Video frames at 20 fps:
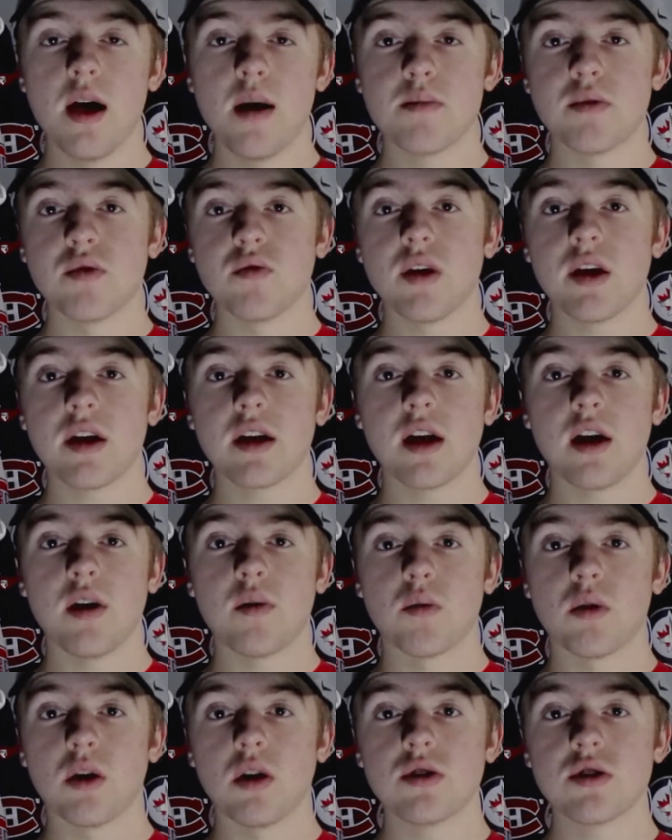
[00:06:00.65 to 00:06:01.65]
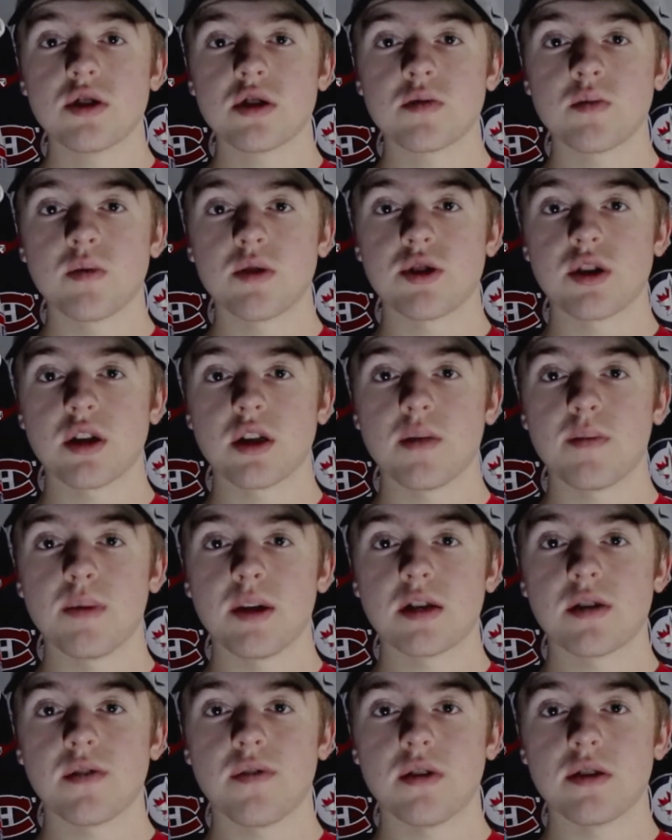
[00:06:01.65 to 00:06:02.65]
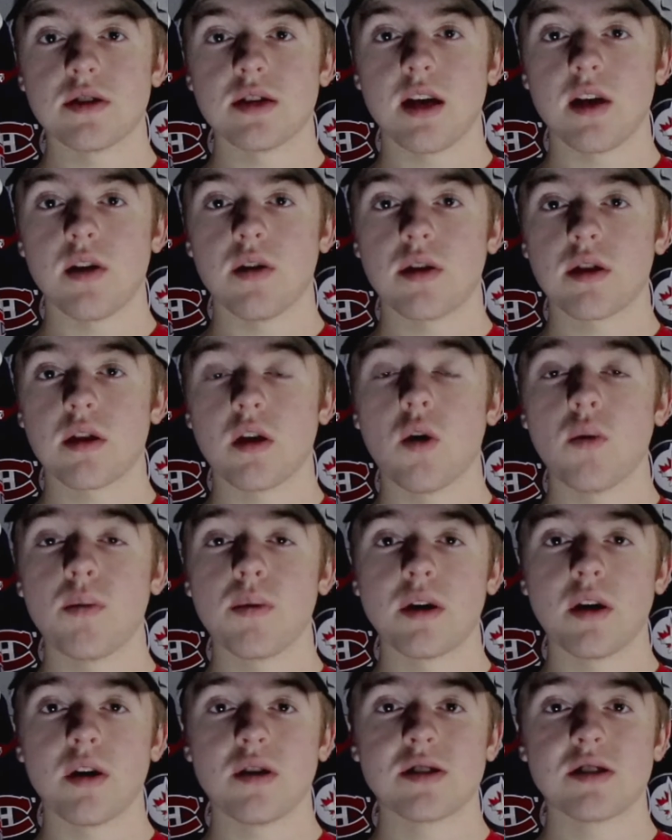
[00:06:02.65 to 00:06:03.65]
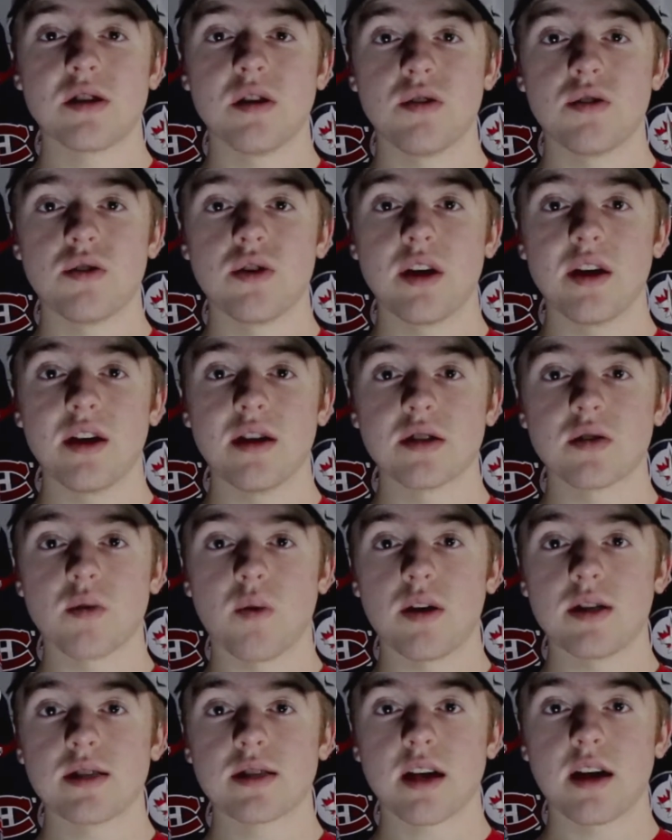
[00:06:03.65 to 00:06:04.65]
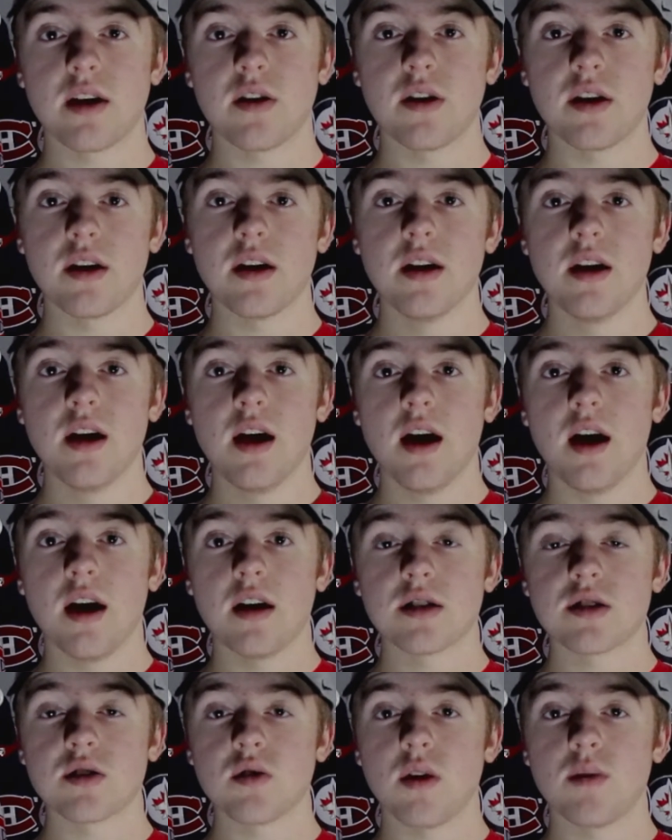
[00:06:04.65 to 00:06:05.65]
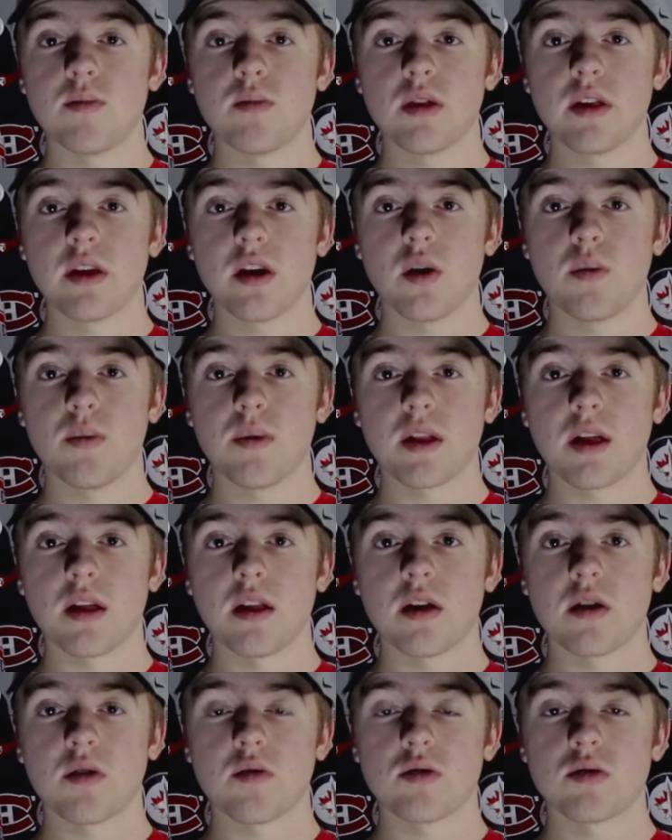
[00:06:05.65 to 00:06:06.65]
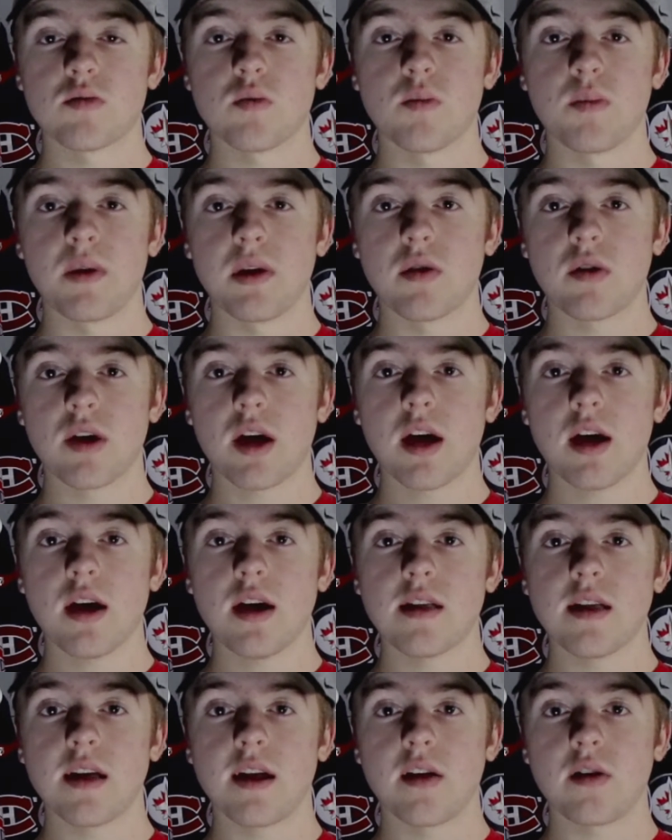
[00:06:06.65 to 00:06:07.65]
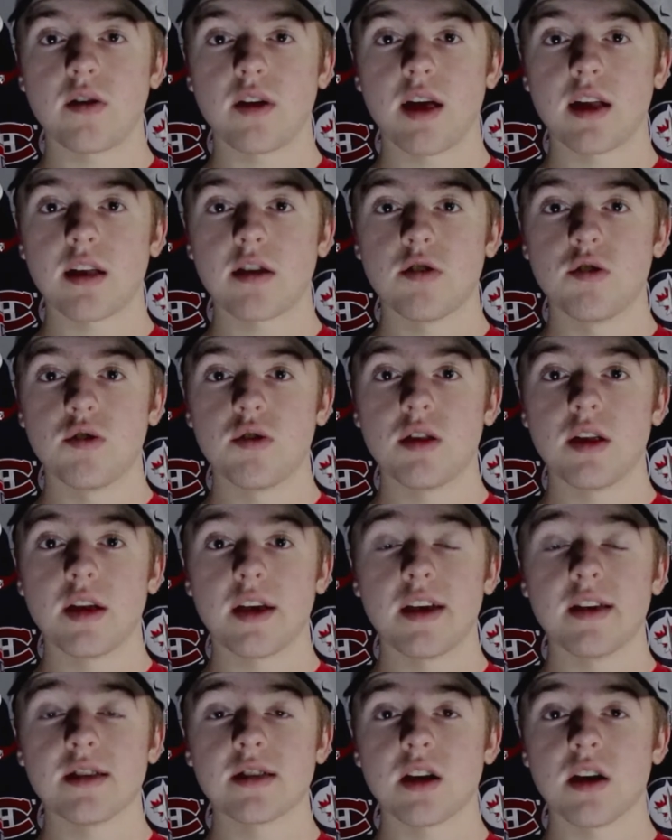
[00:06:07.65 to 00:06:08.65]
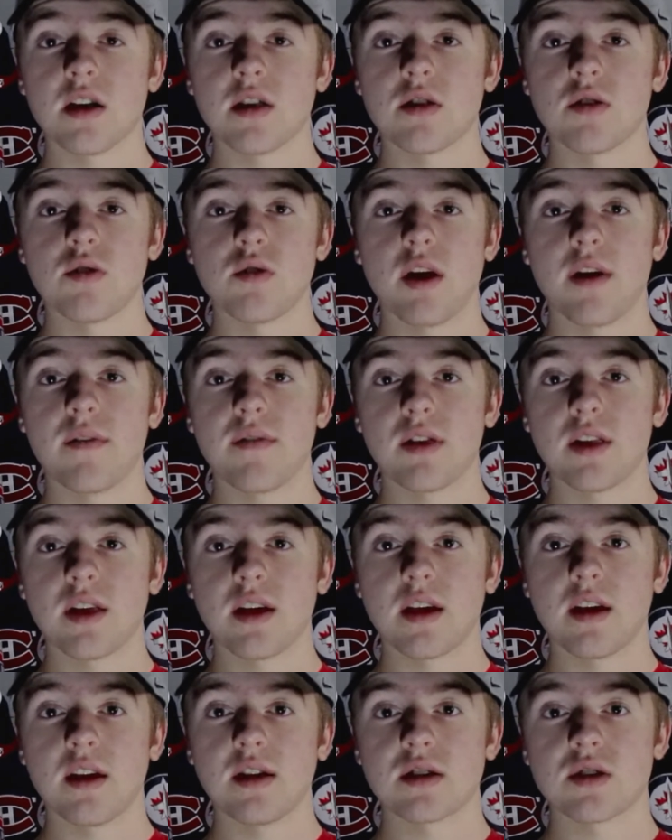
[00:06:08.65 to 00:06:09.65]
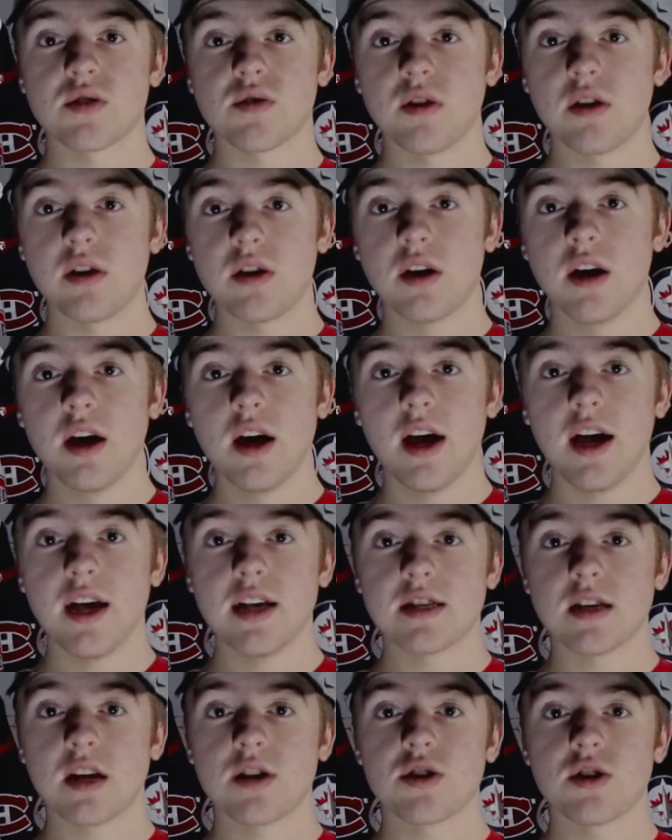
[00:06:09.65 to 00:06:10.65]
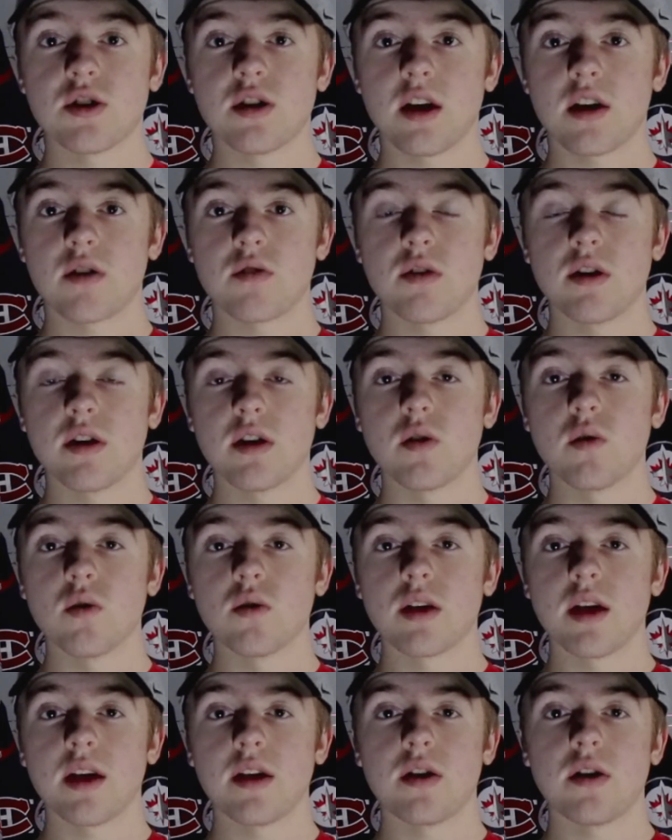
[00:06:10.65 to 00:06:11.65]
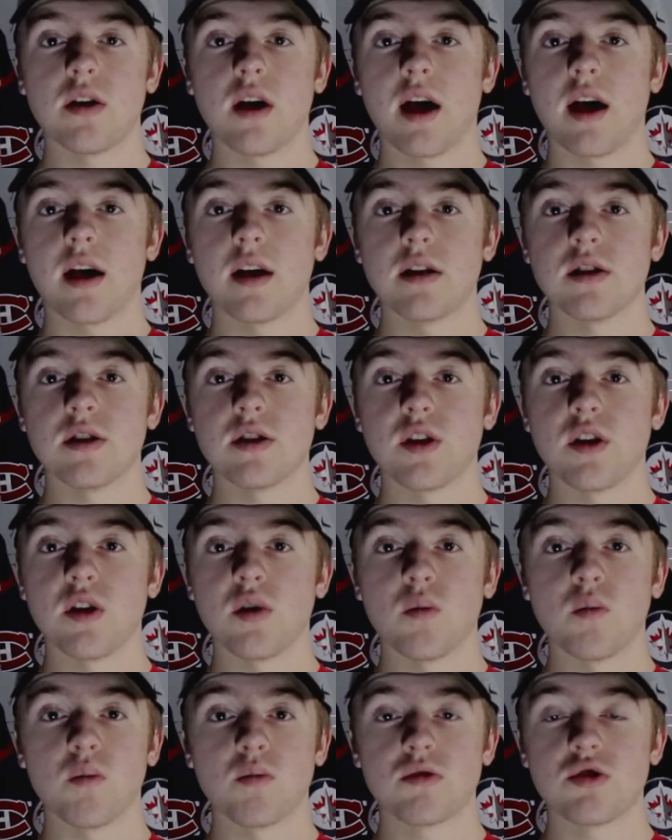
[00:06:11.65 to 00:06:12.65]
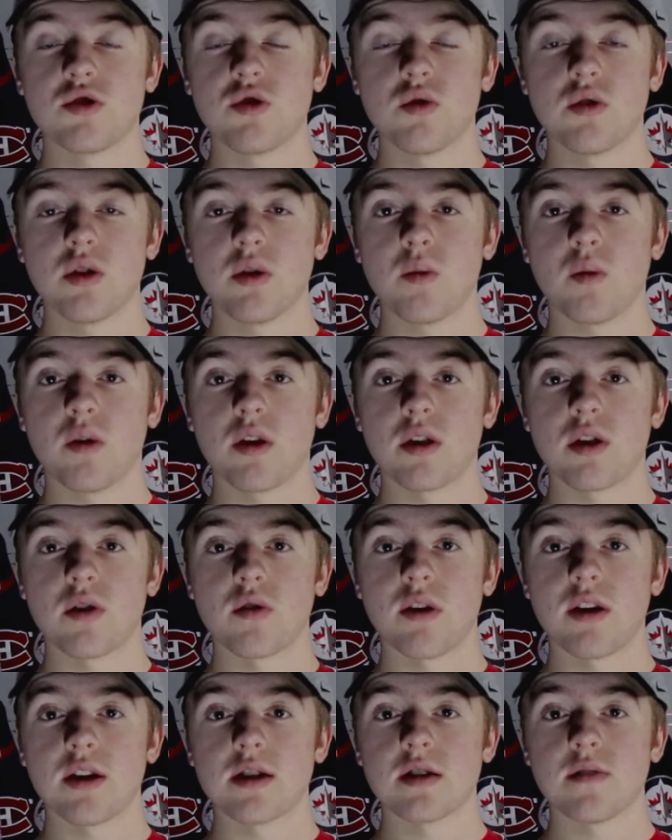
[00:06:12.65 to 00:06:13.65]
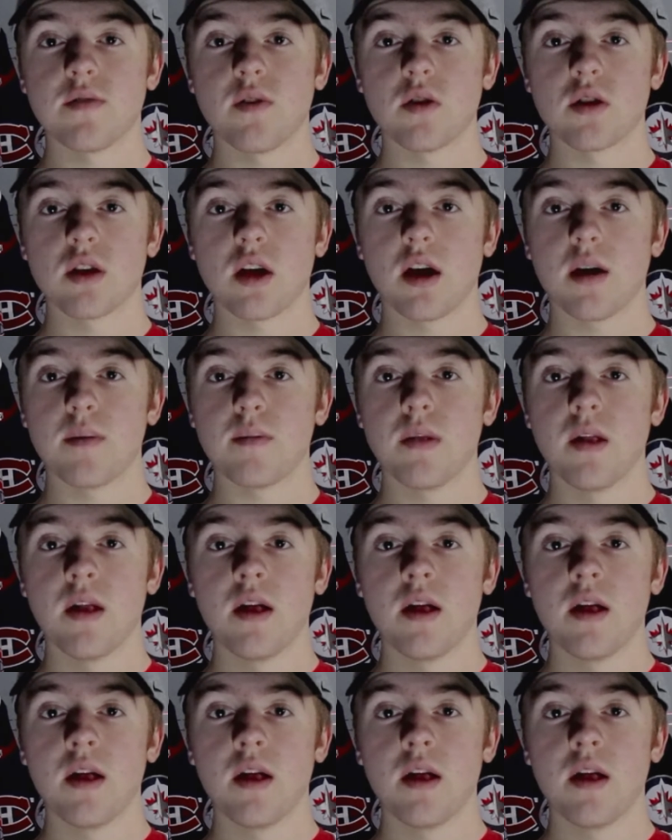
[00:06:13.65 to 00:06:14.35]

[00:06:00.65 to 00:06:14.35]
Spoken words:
But right now, we're all just wishing the best for health. Open heart surgery is quite scary, so I'm really hoping that Lundqvist will be okay and that he'll get through it like he's gotten through everything in his career. He's such a decorated goaltender and, truly one of the greatest of all time.